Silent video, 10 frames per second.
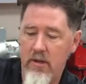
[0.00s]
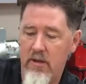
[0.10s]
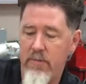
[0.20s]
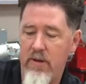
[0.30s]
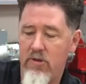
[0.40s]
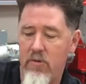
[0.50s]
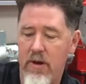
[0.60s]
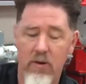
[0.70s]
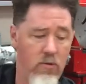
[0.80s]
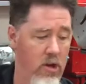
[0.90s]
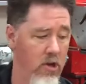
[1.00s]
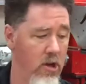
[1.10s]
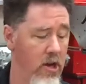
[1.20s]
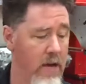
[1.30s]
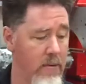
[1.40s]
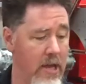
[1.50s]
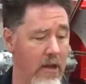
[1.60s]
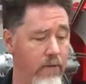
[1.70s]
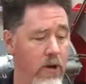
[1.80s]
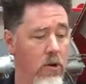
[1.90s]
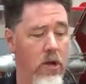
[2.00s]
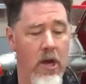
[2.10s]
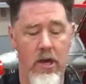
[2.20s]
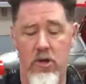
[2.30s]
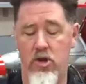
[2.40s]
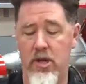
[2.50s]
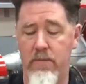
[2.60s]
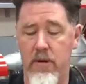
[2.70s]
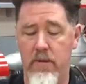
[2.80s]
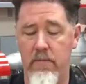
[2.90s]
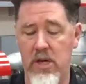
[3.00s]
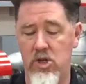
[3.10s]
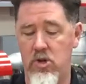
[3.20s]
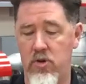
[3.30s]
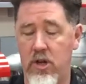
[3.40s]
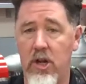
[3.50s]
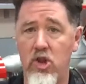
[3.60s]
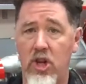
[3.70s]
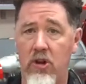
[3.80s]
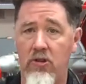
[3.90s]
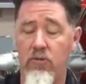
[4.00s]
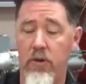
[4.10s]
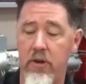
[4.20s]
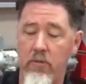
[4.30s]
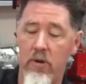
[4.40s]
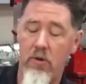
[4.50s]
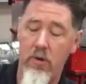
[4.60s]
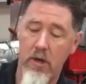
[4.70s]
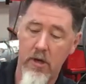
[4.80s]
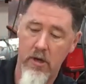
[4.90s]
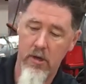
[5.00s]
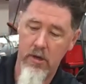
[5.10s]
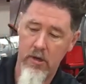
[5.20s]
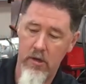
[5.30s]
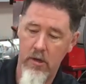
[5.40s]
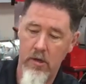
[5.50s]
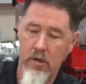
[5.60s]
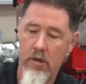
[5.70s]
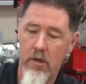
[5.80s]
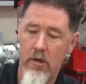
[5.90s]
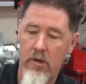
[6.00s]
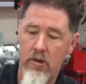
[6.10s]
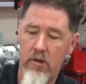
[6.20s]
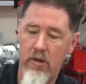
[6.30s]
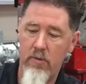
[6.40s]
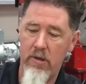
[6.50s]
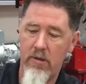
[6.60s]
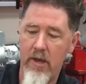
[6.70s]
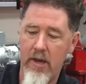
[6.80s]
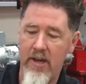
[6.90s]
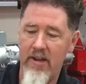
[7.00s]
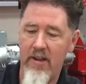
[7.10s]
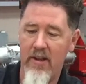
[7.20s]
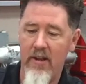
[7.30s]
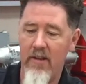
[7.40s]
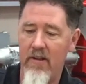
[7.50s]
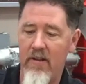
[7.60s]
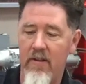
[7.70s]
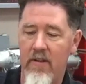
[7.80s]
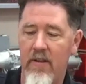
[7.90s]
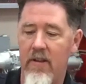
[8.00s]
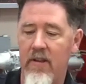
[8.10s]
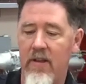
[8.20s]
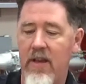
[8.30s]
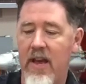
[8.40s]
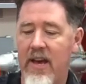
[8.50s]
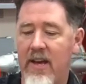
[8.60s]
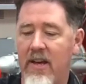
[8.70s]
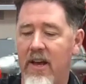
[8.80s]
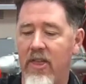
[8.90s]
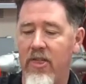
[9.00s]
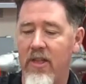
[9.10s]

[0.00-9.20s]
Spins around really good. I'm gonna take a feeler gauge and I'm gonna measure the clutch currents with it real quick and just see what it's at. Yeah,